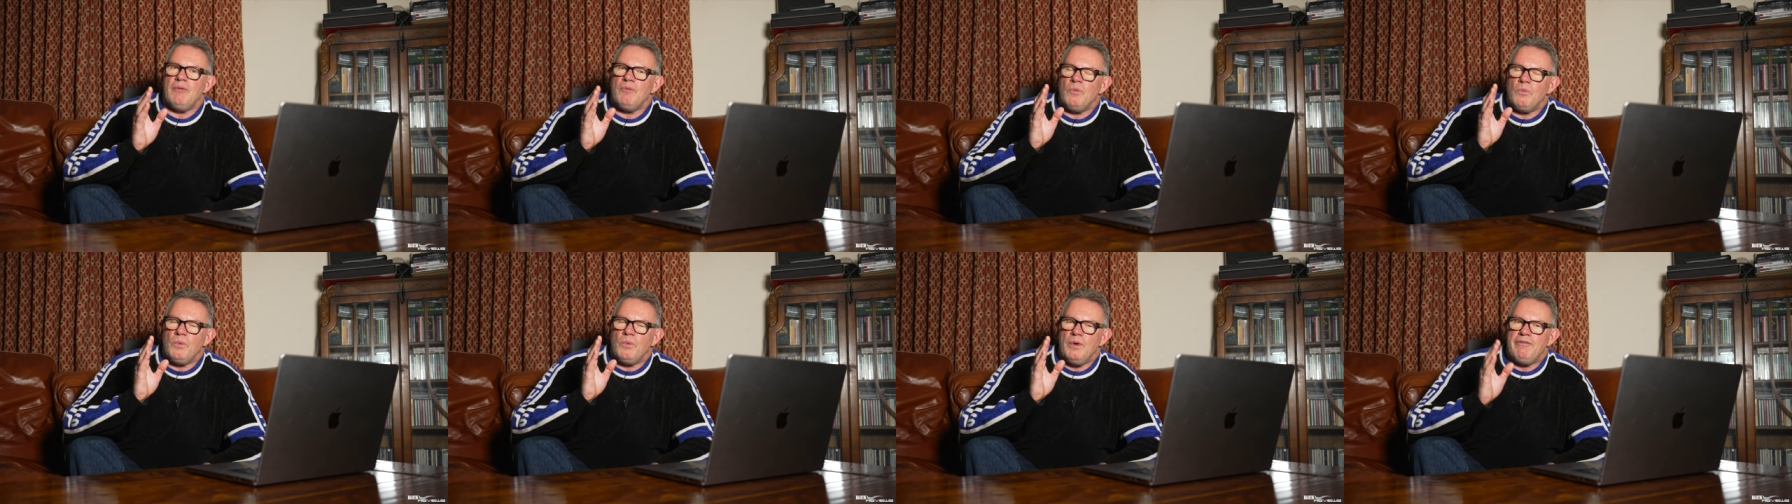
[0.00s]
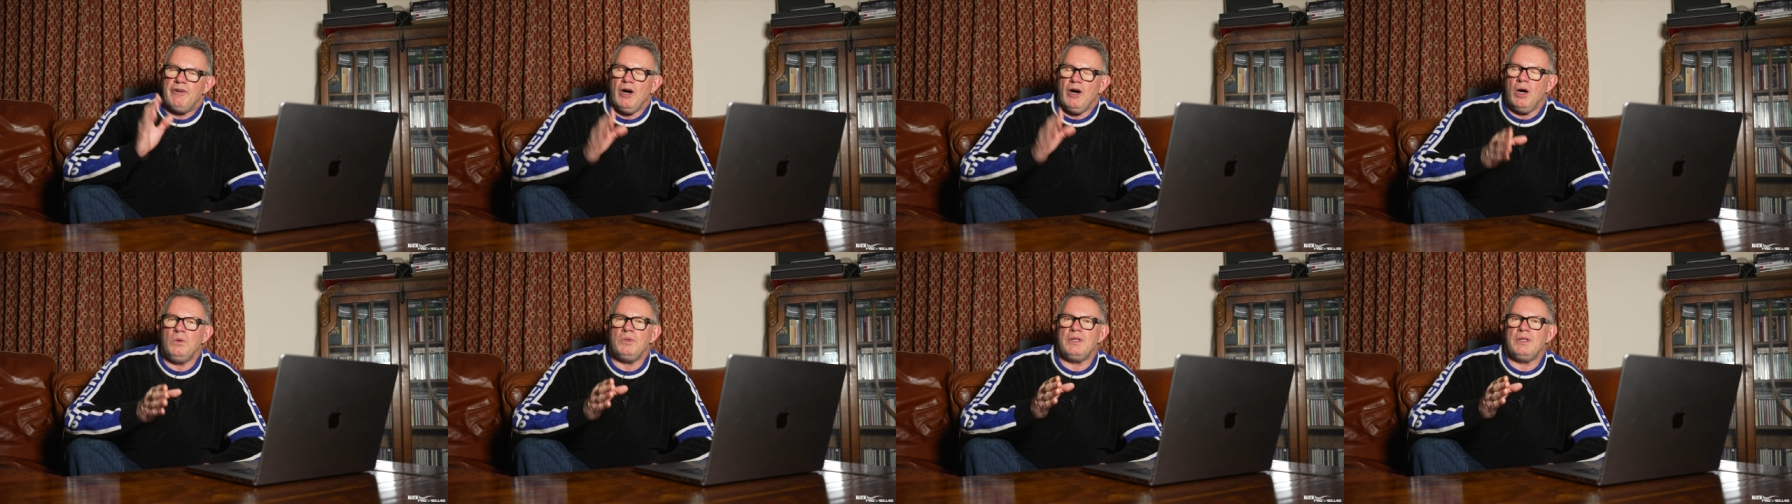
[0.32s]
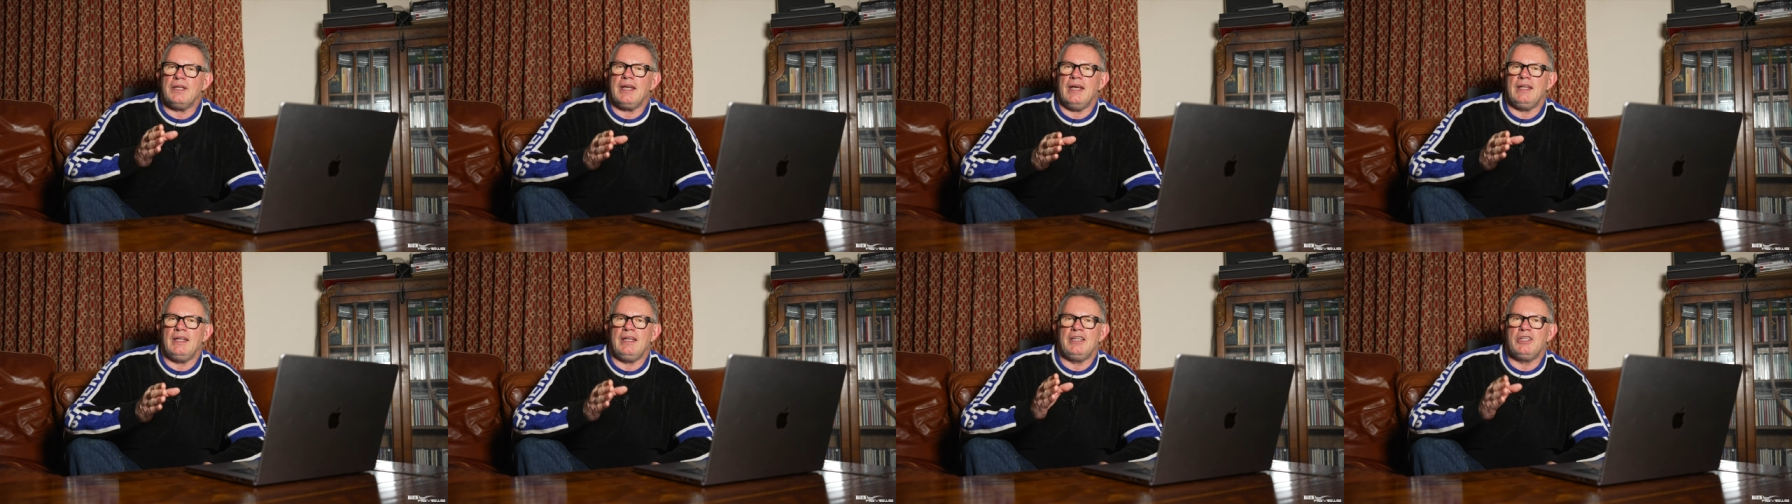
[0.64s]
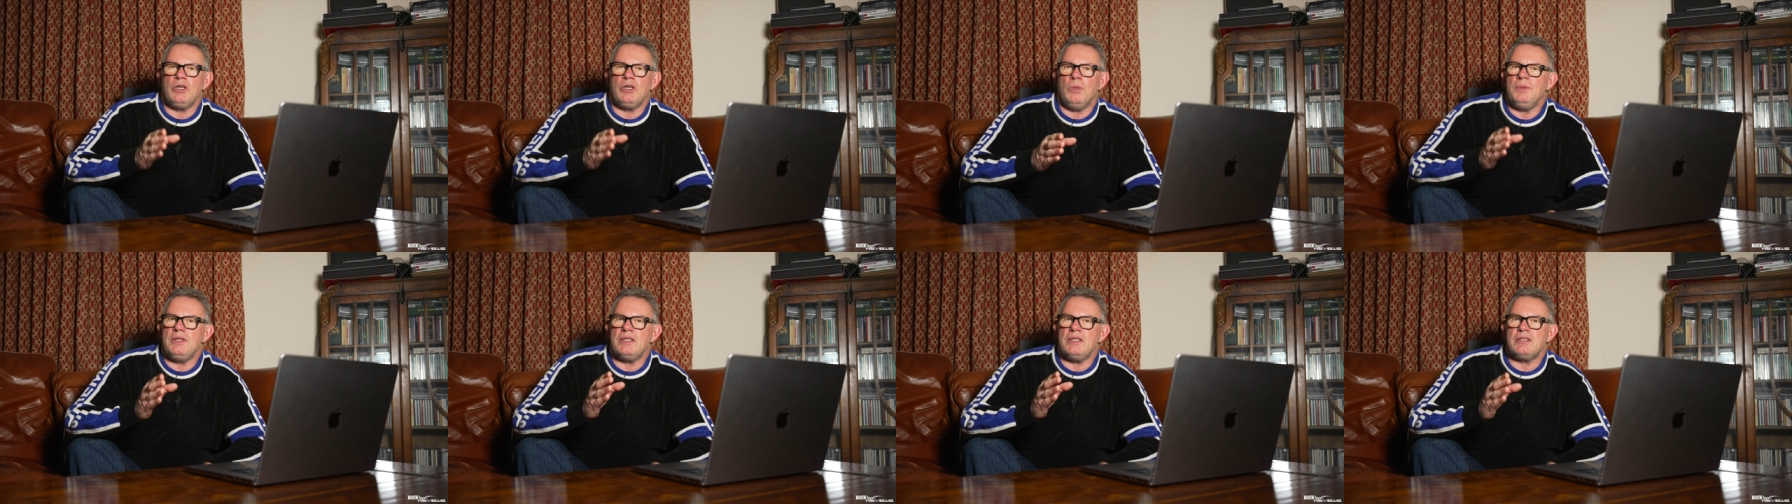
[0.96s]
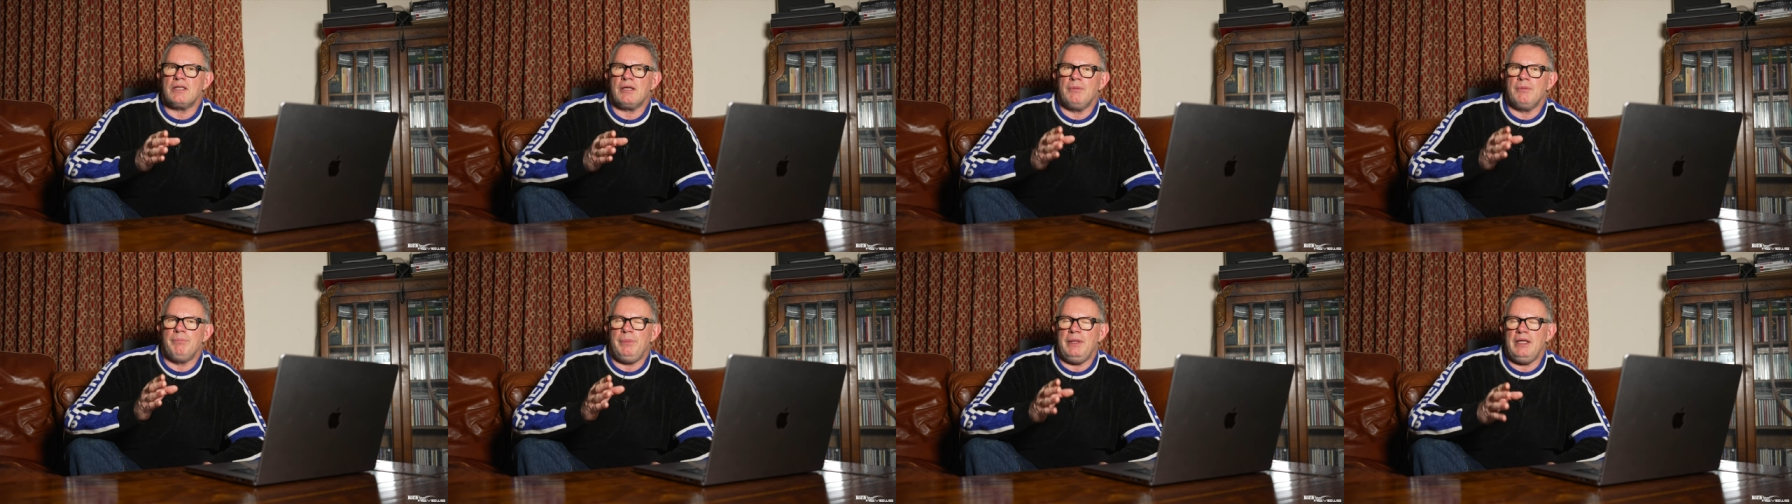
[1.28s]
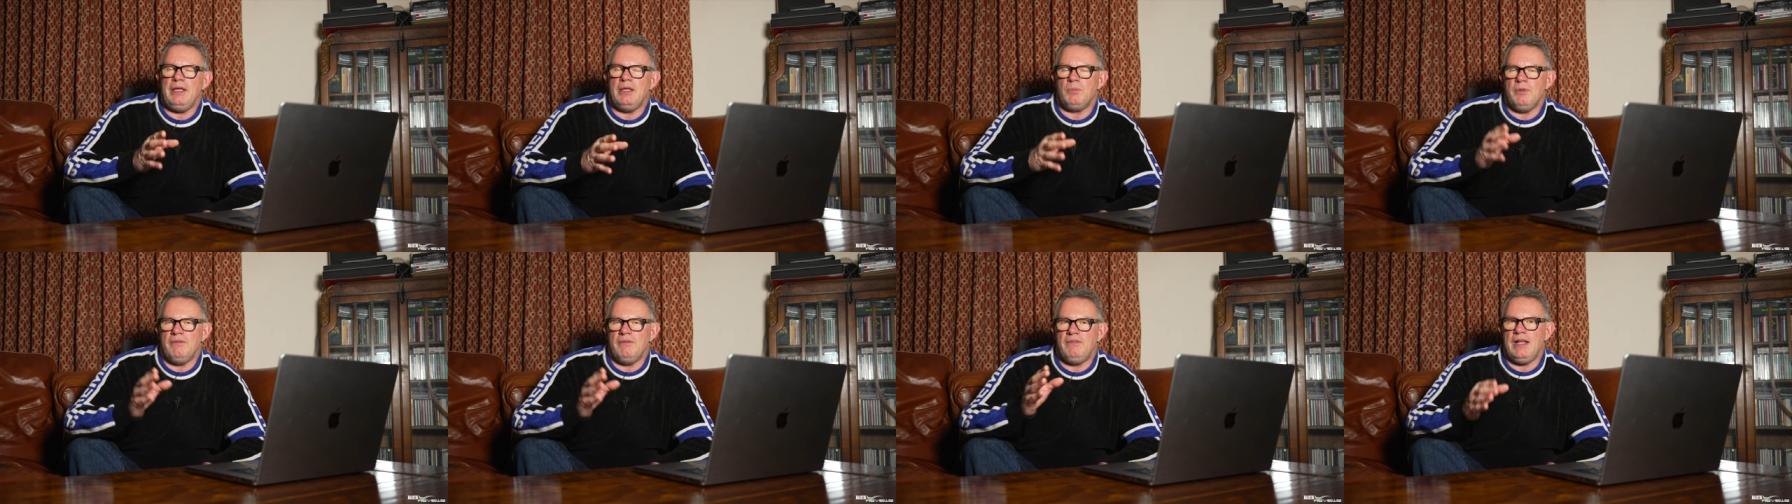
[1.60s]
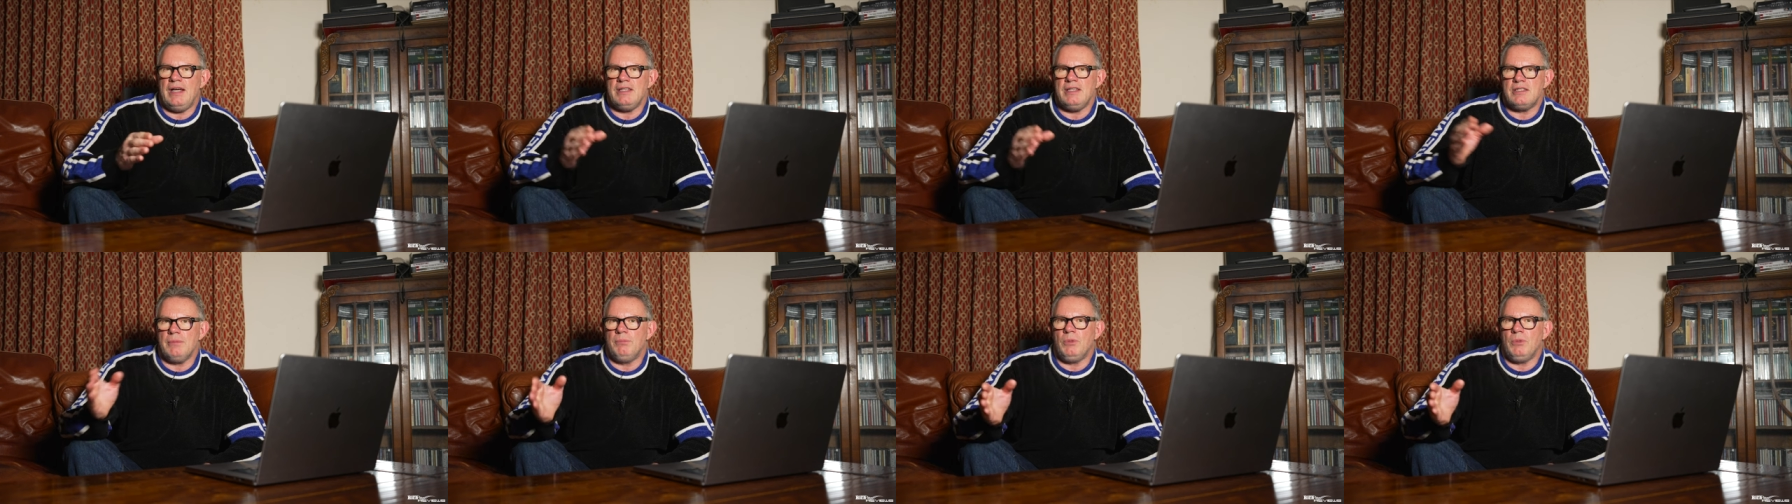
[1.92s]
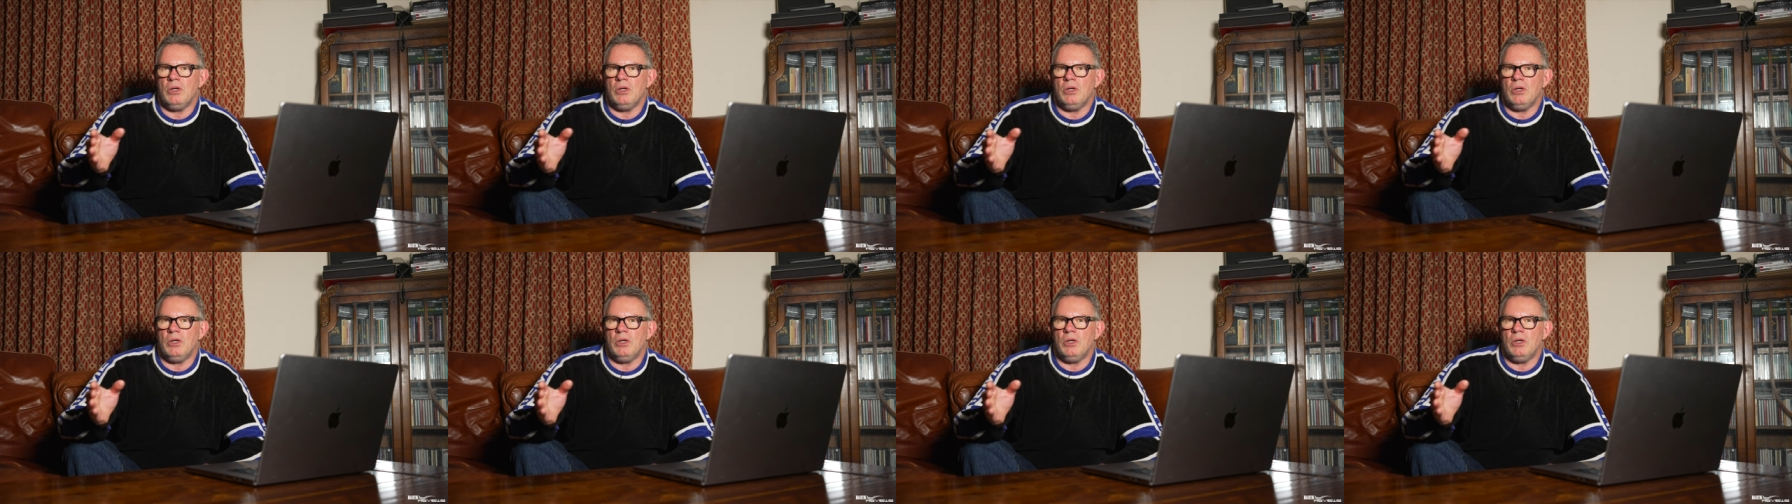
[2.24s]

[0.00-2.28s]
withholding it and they don't want it to compete with later